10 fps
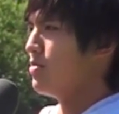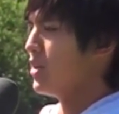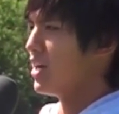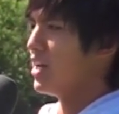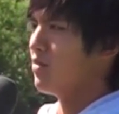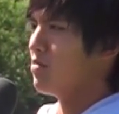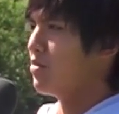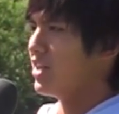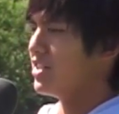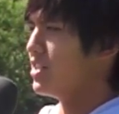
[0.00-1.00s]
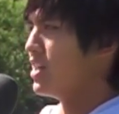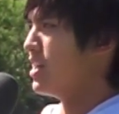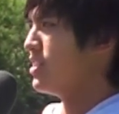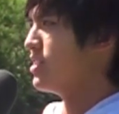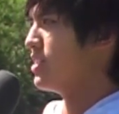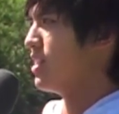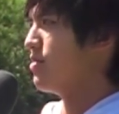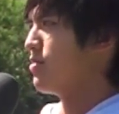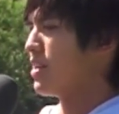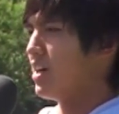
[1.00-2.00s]
We kind of embraced the challenge instead
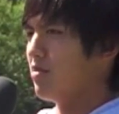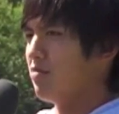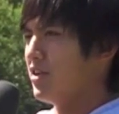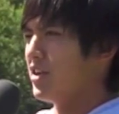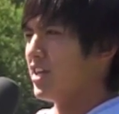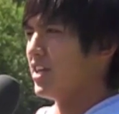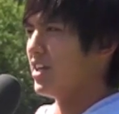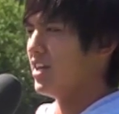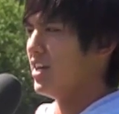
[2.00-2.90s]
of kind of fearing it,